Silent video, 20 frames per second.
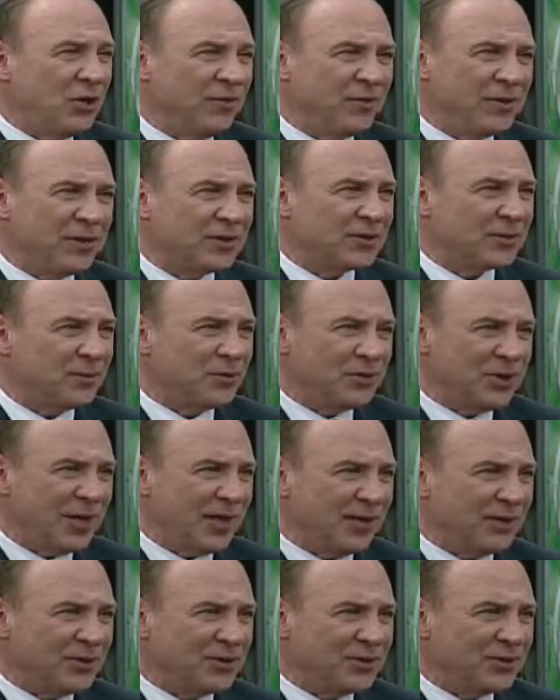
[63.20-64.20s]
you've got some
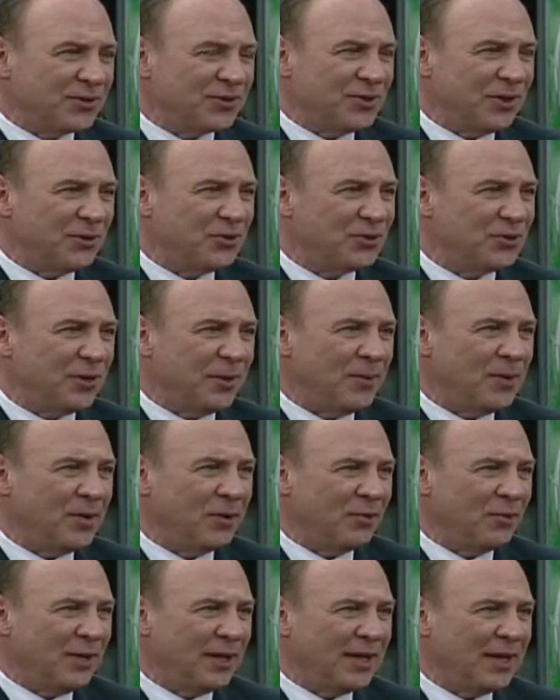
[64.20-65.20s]
challenges, don't you? I mean,
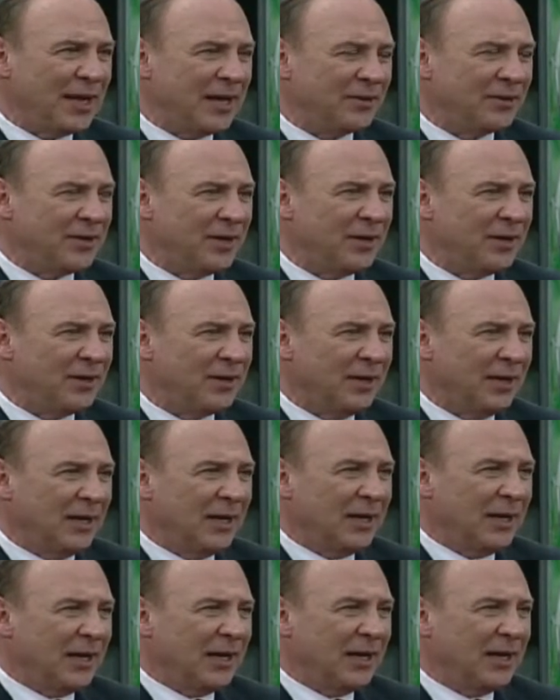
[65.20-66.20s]
you're really out there
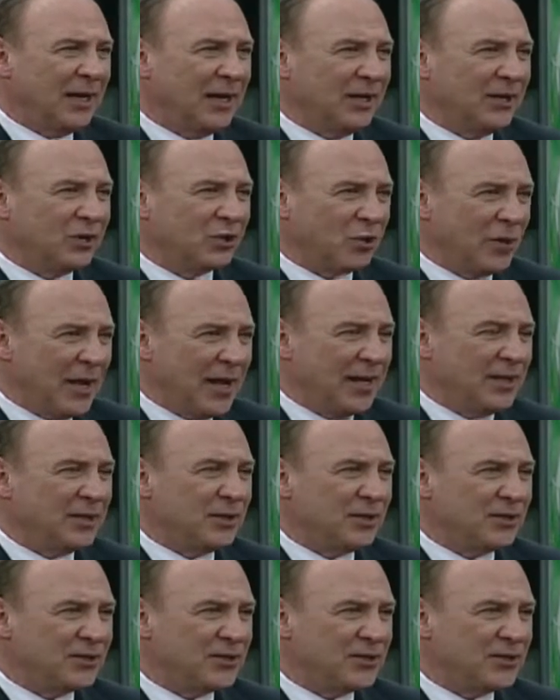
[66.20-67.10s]
trying to